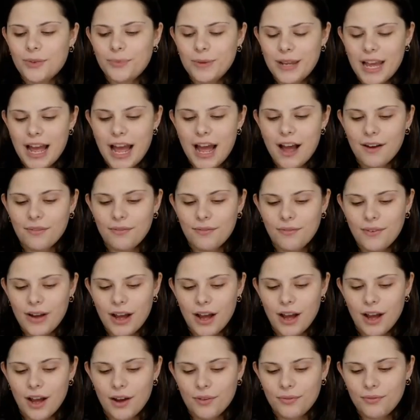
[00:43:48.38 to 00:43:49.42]
we have
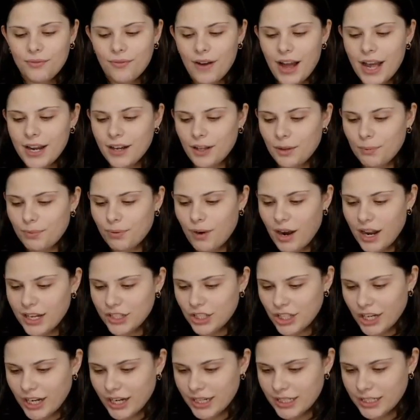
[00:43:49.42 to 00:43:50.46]
a final
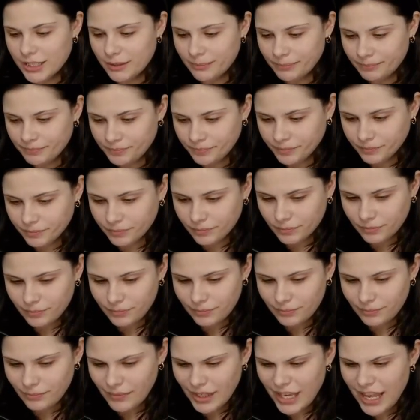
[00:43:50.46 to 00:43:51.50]
project.
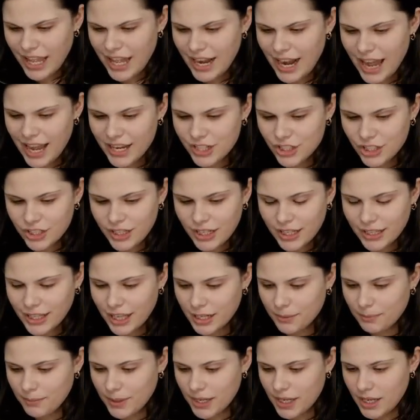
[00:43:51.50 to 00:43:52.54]
Actually,
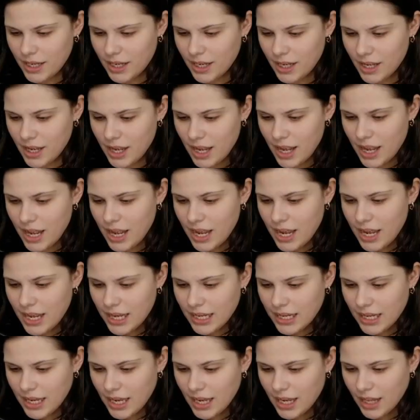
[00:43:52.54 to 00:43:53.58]
let me
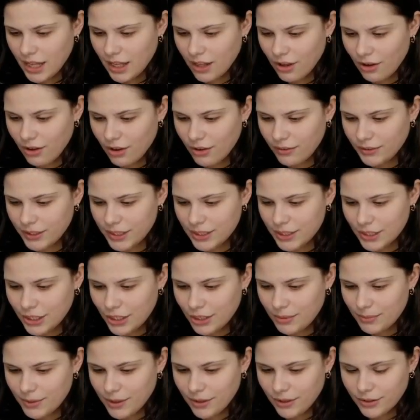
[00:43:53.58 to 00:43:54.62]
kill all of these
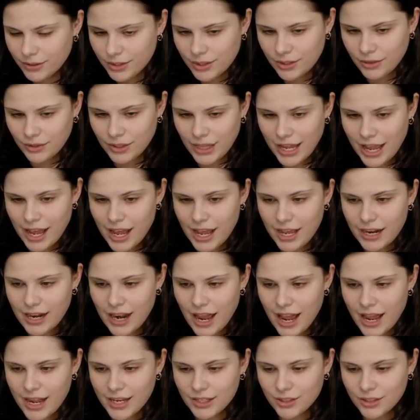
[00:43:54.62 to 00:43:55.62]
terminals so that I